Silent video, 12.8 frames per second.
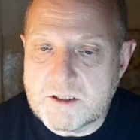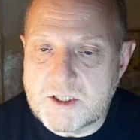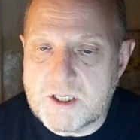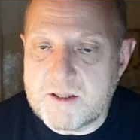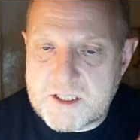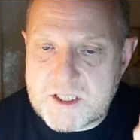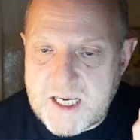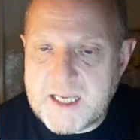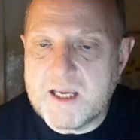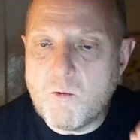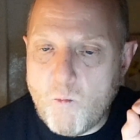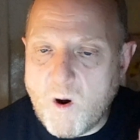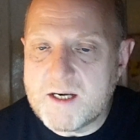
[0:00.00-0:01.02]
taking
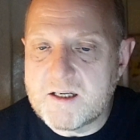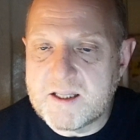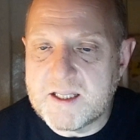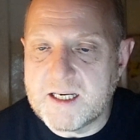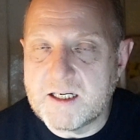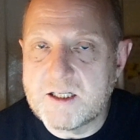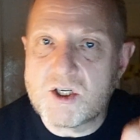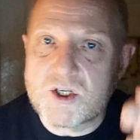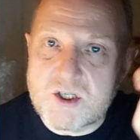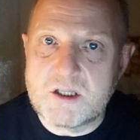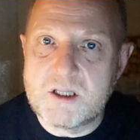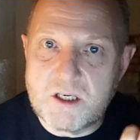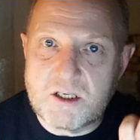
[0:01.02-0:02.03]
one thing to
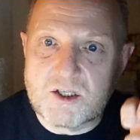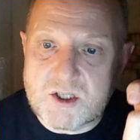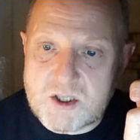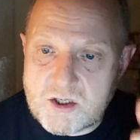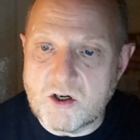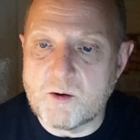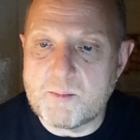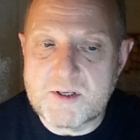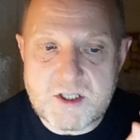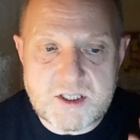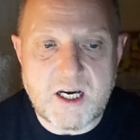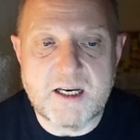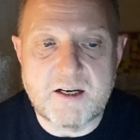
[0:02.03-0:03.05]
stop
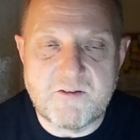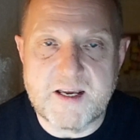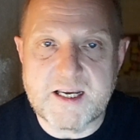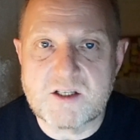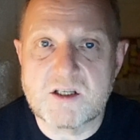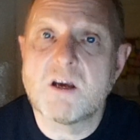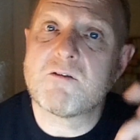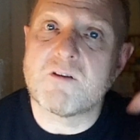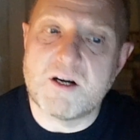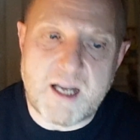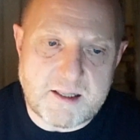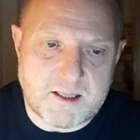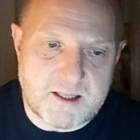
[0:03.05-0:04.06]
side effects for
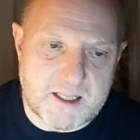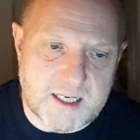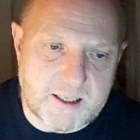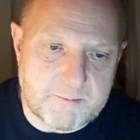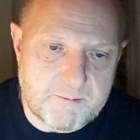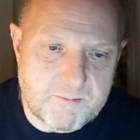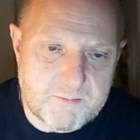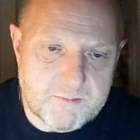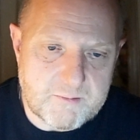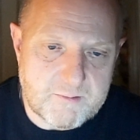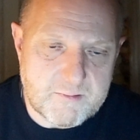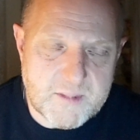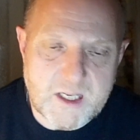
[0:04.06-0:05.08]
another thing.
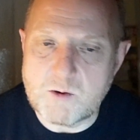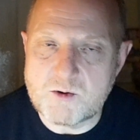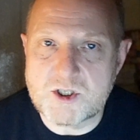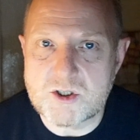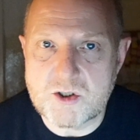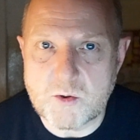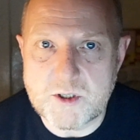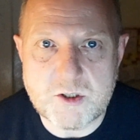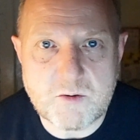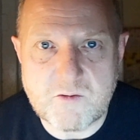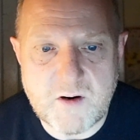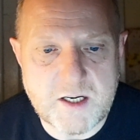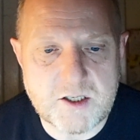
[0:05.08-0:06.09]
I was just talking to a
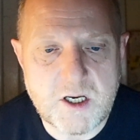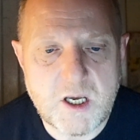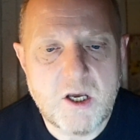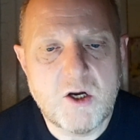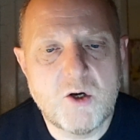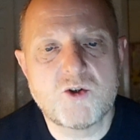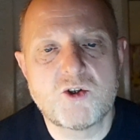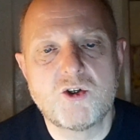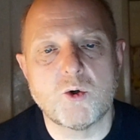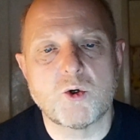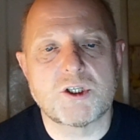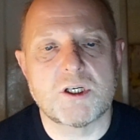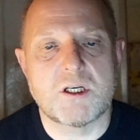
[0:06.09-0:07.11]
friend whose
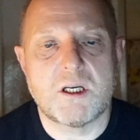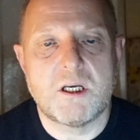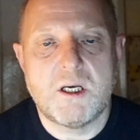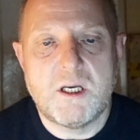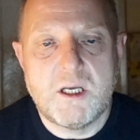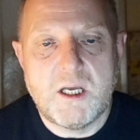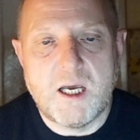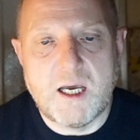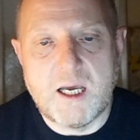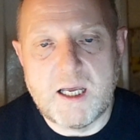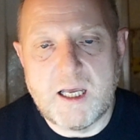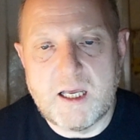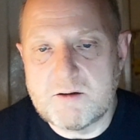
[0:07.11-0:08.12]
daughter,
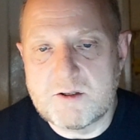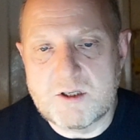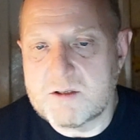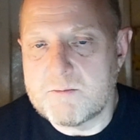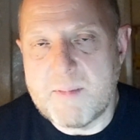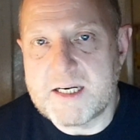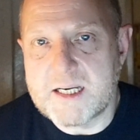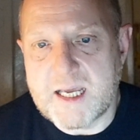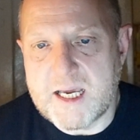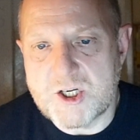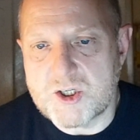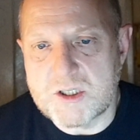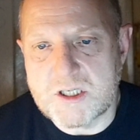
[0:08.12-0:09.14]

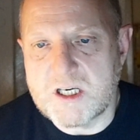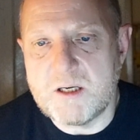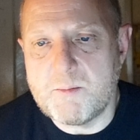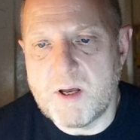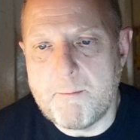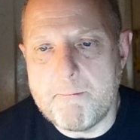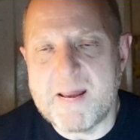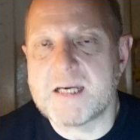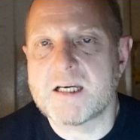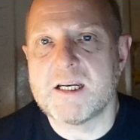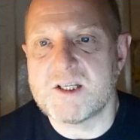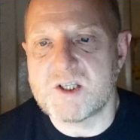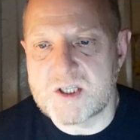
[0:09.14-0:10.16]
medication to keep her mentally
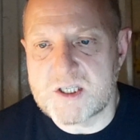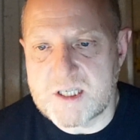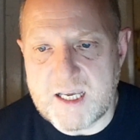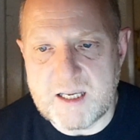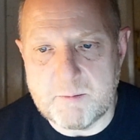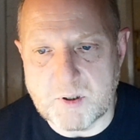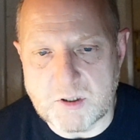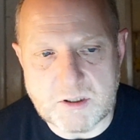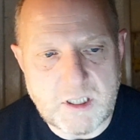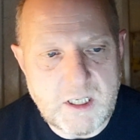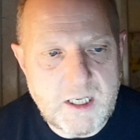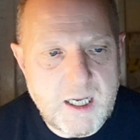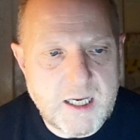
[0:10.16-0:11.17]
stable
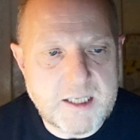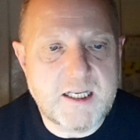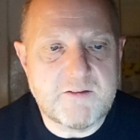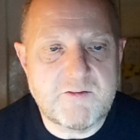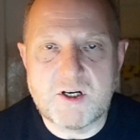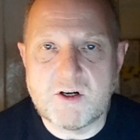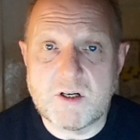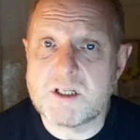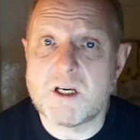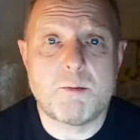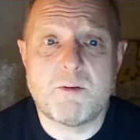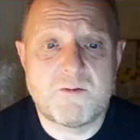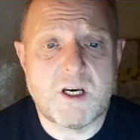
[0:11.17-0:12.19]
had given her a type
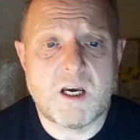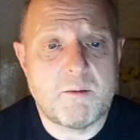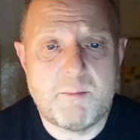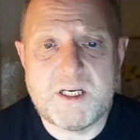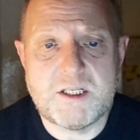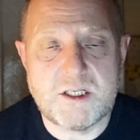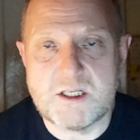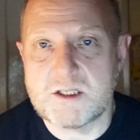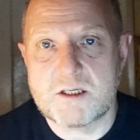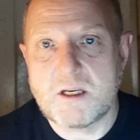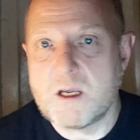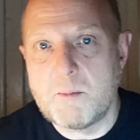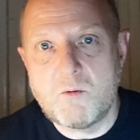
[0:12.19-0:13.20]
of diabetes.
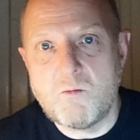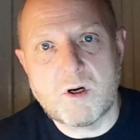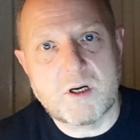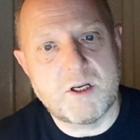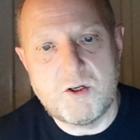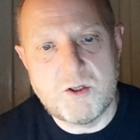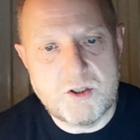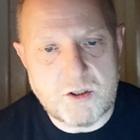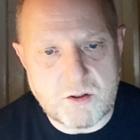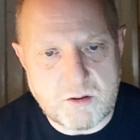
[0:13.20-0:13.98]
I mean, what can you do?